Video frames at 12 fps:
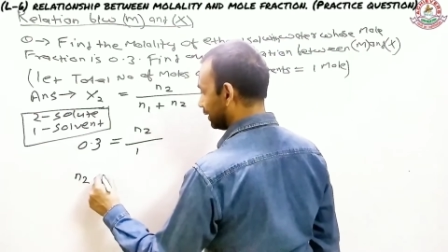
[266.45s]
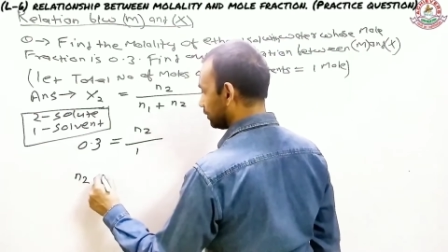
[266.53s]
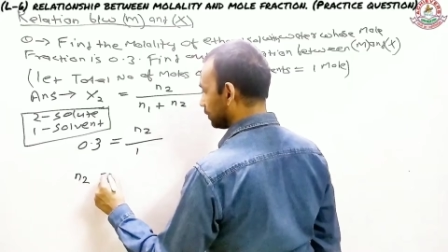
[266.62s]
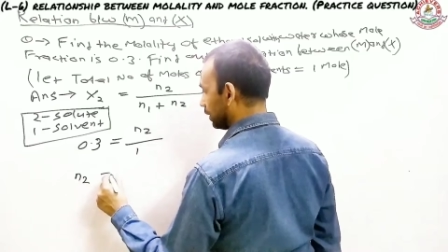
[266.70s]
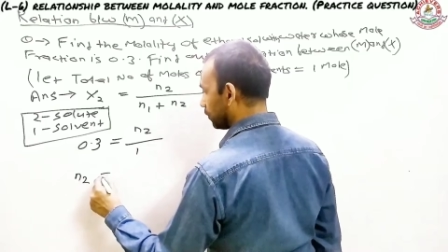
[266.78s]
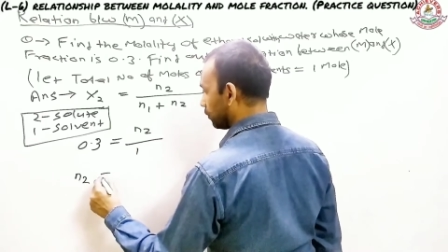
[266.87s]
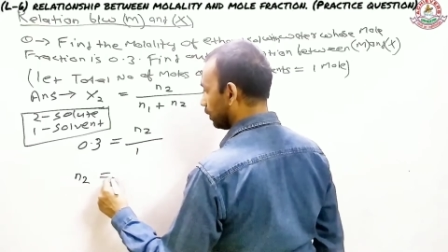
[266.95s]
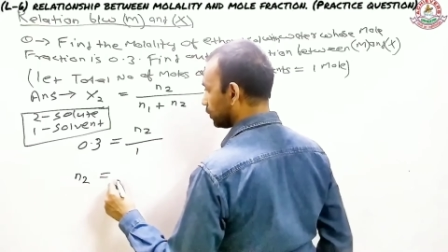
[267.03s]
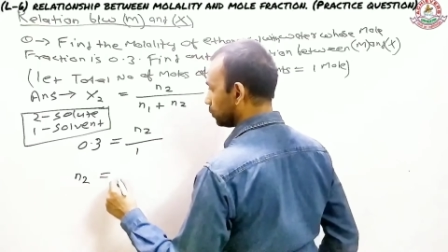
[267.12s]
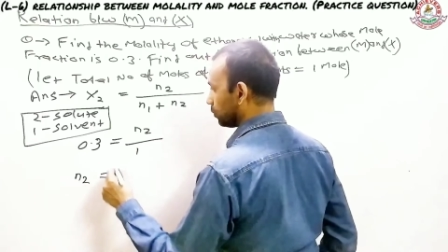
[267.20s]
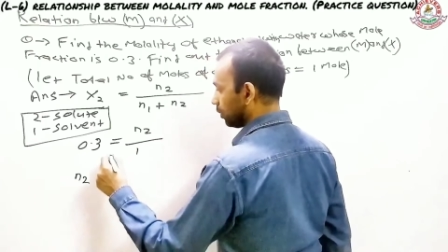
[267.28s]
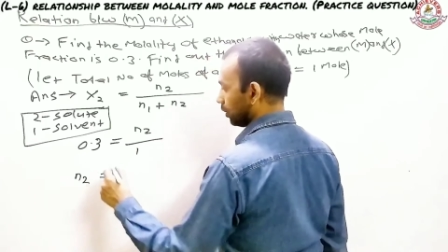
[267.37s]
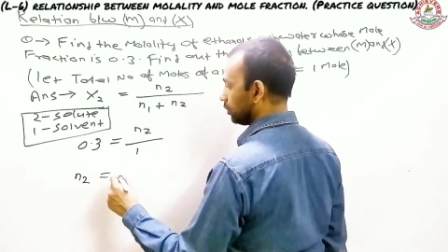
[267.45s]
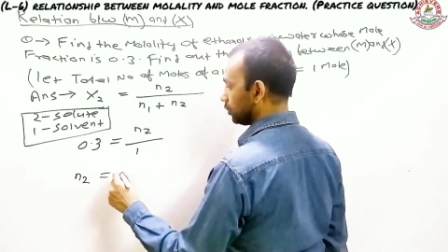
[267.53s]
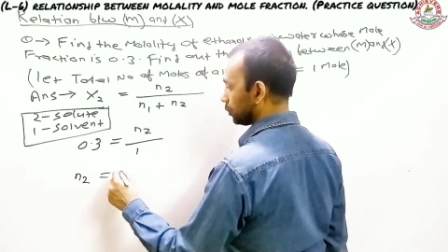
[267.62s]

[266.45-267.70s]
is equal to